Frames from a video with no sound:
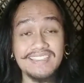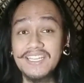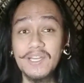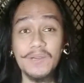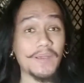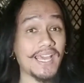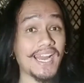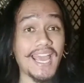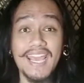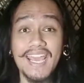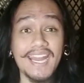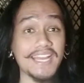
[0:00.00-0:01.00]
And
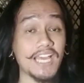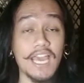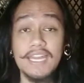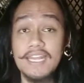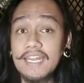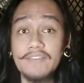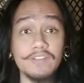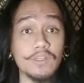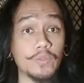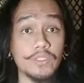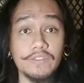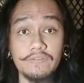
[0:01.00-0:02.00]
I
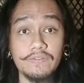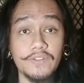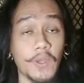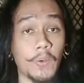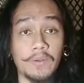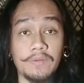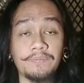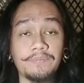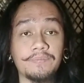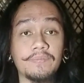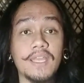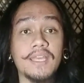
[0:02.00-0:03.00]
never would have known
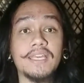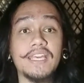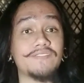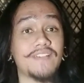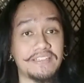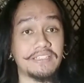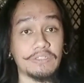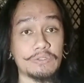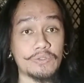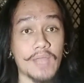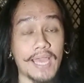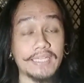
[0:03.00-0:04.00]
if I didn't
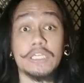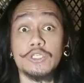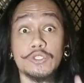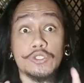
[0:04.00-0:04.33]
try it.